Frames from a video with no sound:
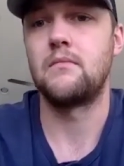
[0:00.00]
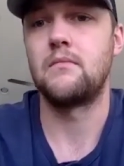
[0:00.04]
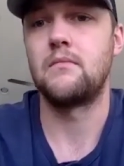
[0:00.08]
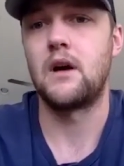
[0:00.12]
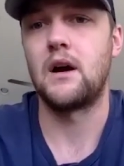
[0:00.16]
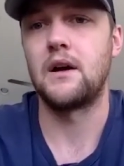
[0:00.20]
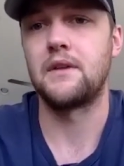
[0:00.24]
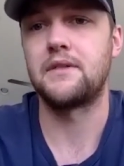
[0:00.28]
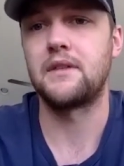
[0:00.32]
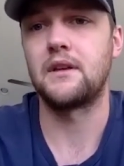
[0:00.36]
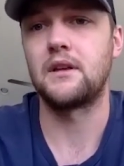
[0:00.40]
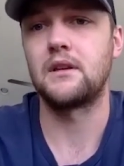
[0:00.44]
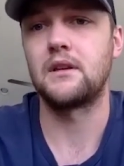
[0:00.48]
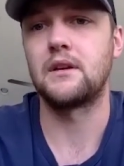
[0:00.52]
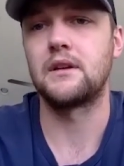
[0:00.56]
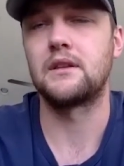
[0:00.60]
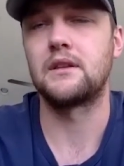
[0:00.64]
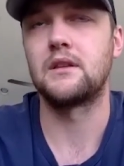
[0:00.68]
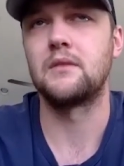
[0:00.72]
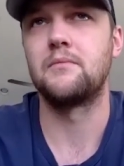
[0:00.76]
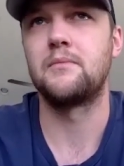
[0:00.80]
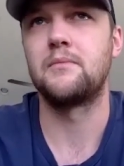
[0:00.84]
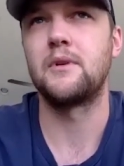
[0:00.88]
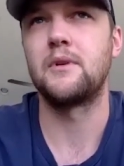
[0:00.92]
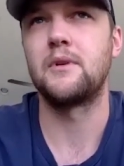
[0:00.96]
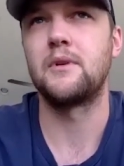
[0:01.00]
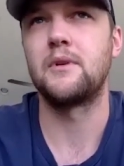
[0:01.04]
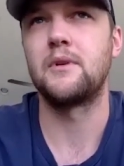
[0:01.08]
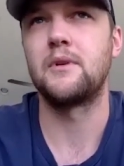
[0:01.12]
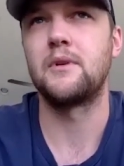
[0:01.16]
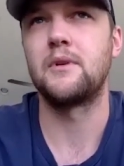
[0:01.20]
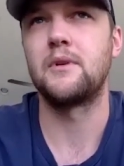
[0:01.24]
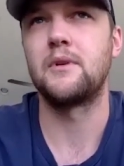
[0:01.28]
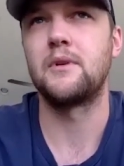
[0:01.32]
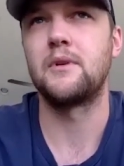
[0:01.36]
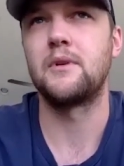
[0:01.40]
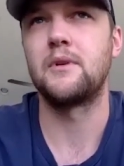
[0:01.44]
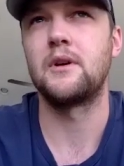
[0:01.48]
I think like the
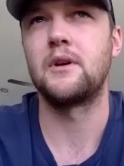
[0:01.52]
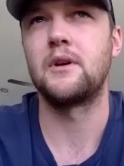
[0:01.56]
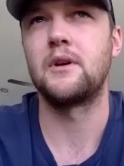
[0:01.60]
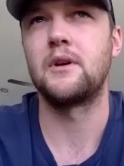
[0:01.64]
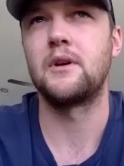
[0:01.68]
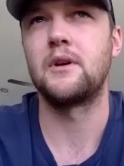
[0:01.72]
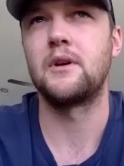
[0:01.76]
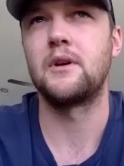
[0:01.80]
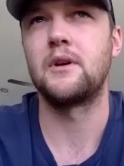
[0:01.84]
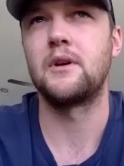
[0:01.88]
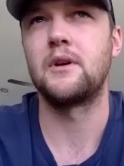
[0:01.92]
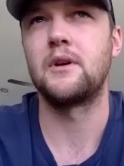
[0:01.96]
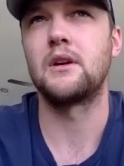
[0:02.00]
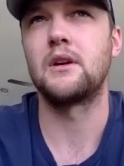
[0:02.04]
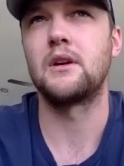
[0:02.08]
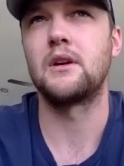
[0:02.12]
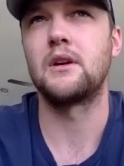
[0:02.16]
big you